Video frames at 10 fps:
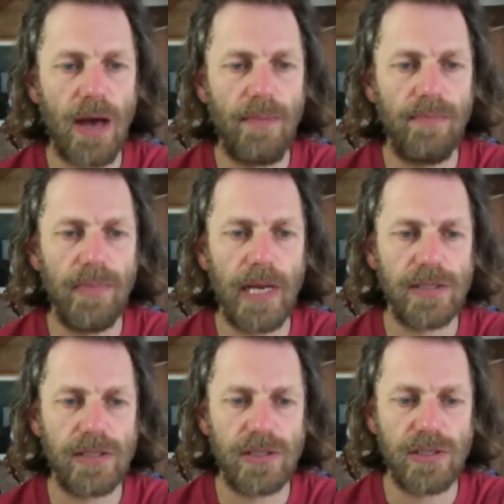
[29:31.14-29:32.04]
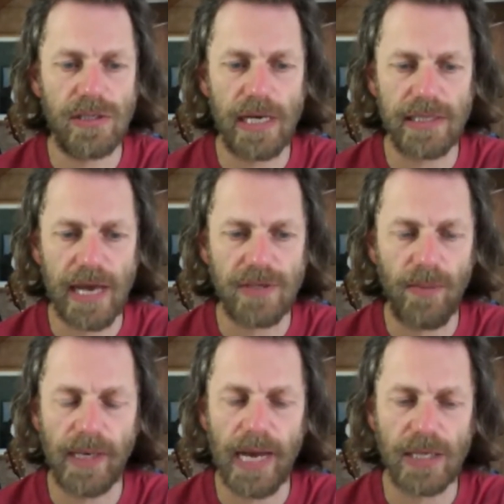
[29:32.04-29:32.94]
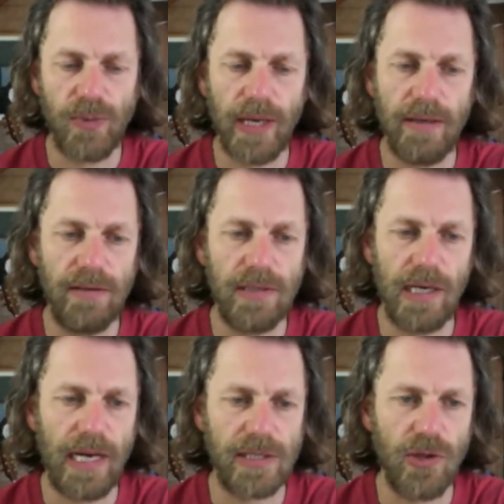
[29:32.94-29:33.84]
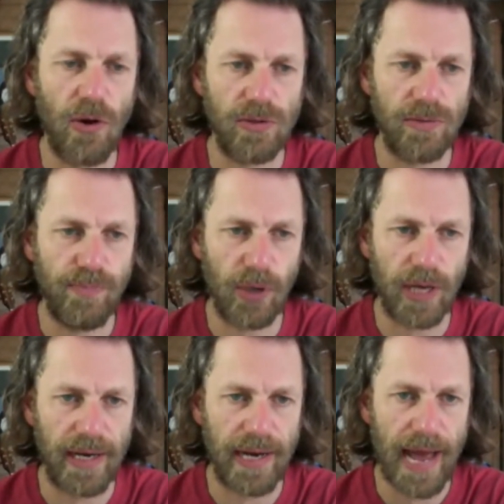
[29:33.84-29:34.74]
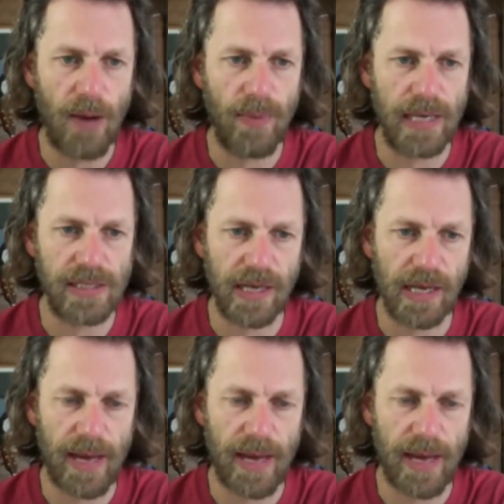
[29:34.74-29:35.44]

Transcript: have something next week, and let's not book it now, but let's think